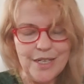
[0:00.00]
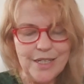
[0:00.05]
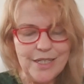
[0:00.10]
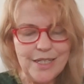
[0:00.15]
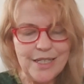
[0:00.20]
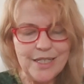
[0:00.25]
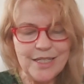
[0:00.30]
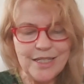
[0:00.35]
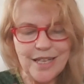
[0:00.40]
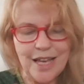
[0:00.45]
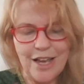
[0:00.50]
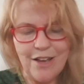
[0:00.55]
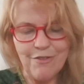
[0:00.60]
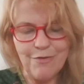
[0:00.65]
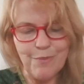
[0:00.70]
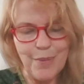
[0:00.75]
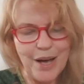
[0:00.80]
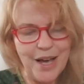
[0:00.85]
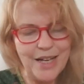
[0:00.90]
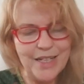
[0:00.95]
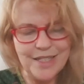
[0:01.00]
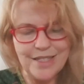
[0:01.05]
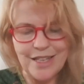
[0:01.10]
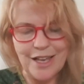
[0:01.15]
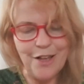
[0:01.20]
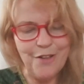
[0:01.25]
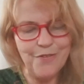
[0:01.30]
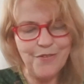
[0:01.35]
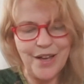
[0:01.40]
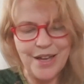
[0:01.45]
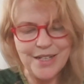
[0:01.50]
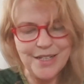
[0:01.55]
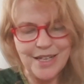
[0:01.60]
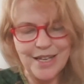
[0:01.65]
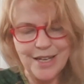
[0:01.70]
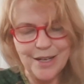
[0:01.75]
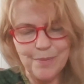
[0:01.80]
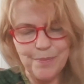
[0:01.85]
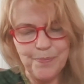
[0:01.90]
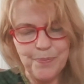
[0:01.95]
to save myself and
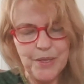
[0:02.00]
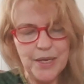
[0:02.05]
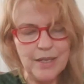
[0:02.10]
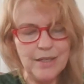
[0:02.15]
him.